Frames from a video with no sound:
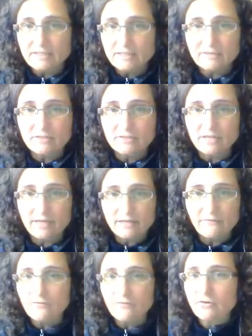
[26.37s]
to sign the
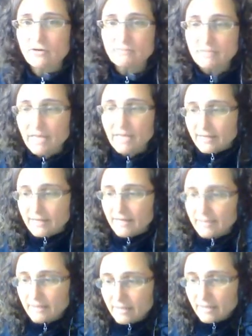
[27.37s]
forms, and
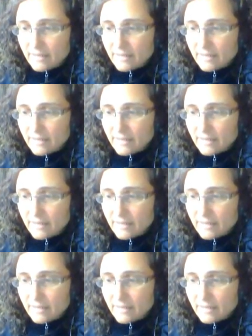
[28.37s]
then